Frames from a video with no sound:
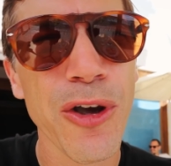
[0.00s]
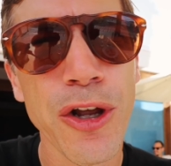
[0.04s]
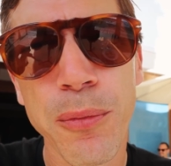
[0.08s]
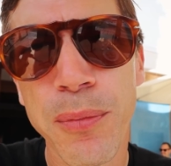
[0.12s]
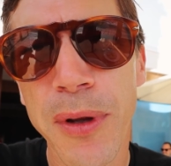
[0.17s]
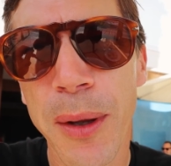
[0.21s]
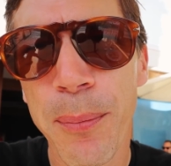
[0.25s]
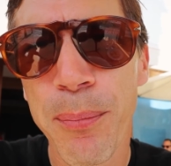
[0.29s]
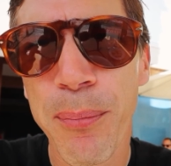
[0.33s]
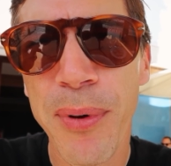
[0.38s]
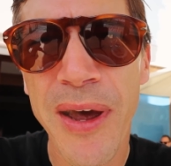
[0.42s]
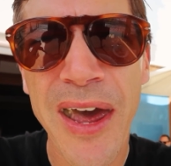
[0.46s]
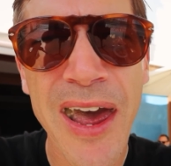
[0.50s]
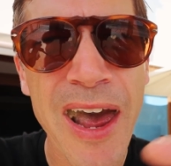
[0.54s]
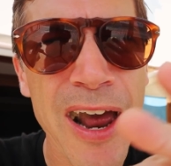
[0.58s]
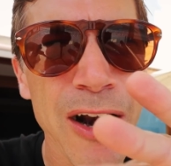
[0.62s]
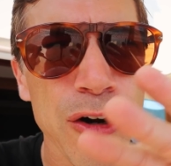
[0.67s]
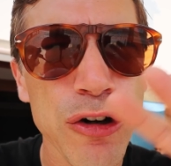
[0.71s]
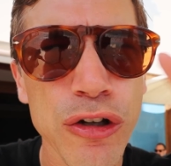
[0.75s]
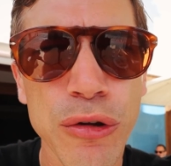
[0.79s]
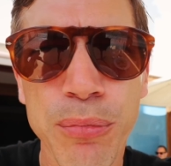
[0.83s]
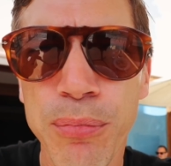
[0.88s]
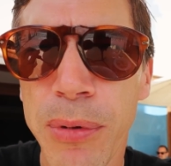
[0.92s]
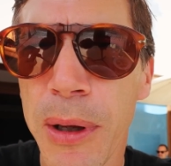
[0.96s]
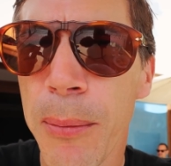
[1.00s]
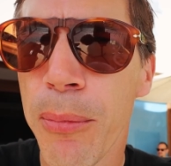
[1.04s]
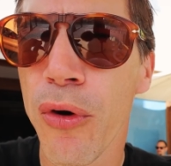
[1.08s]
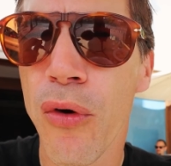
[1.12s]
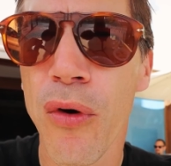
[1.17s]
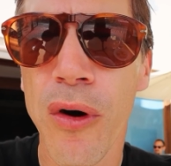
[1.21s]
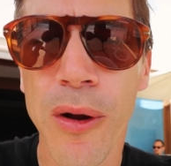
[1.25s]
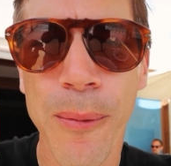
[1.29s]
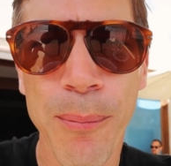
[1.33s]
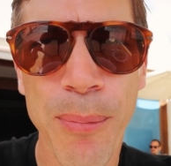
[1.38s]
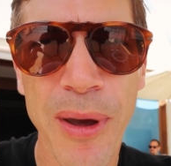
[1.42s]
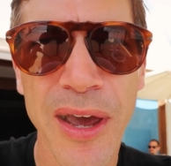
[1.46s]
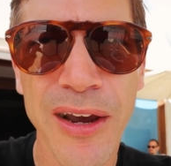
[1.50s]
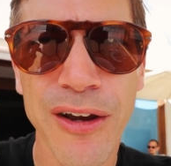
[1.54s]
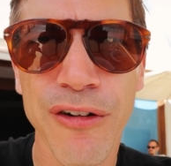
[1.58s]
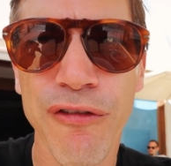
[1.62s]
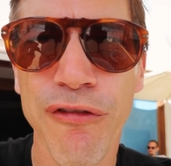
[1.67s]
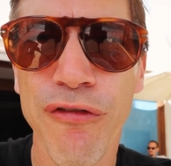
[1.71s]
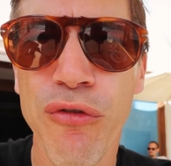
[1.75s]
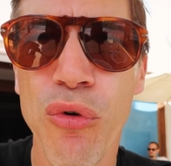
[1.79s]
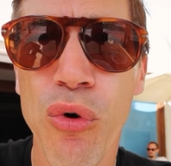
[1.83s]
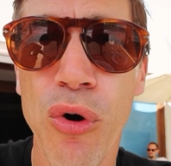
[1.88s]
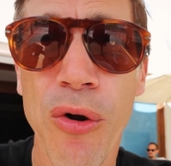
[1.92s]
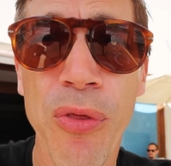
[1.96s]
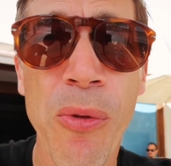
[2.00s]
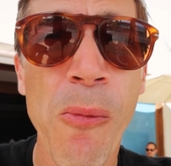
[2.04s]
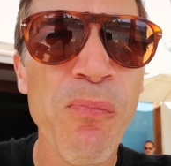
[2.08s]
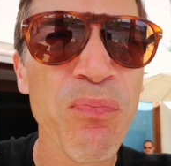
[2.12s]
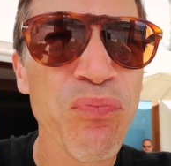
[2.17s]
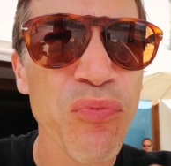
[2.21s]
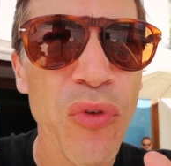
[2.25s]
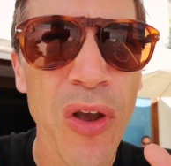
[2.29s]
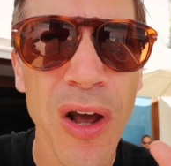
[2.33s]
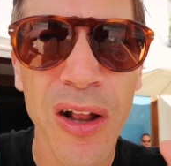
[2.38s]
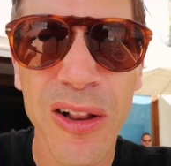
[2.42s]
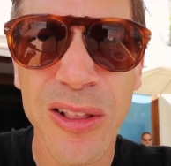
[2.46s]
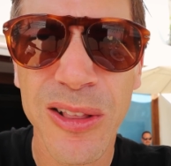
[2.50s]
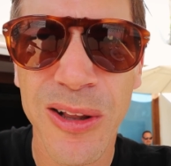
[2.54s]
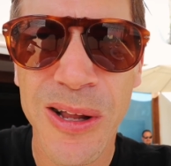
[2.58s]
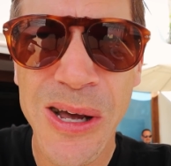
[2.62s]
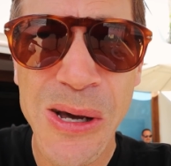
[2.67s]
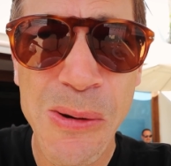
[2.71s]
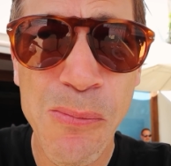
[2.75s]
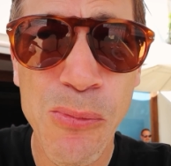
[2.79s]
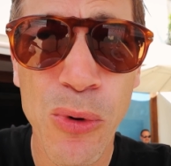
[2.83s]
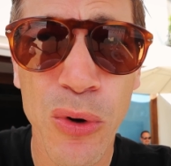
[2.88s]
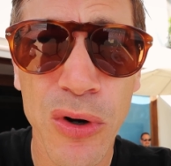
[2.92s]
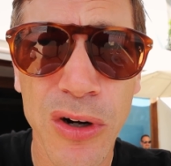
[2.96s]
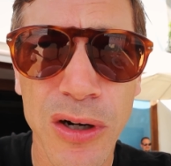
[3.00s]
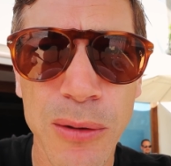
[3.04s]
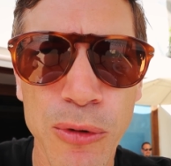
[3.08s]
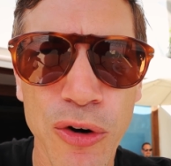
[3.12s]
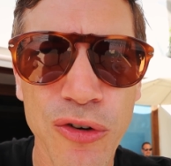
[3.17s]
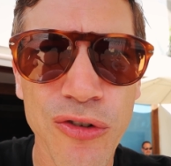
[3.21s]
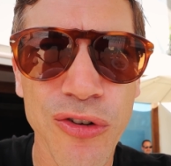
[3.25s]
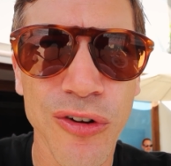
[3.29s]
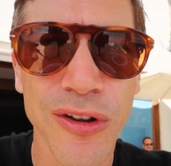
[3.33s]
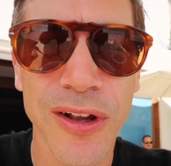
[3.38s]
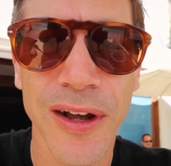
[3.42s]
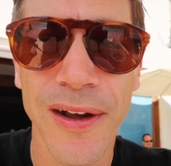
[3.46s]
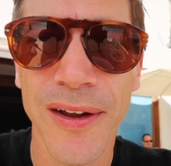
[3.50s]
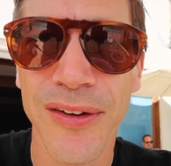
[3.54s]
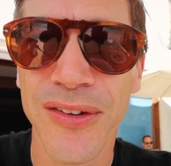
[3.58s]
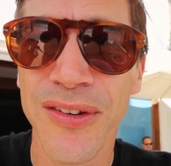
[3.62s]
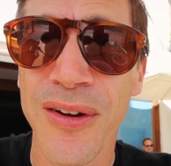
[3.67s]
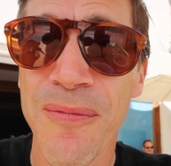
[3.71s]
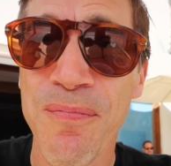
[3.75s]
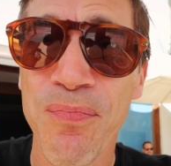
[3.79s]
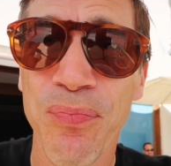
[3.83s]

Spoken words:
it'd be packed with people going back and forth, a lot more commercialized.